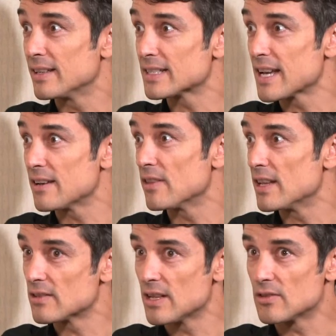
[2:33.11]
It's kind of
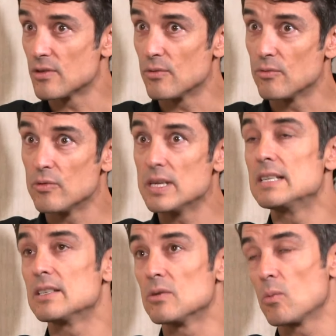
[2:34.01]
it's the
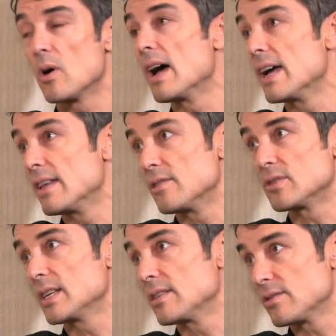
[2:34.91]
reason why
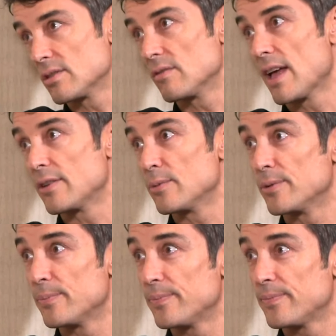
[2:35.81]
those states are so valuable.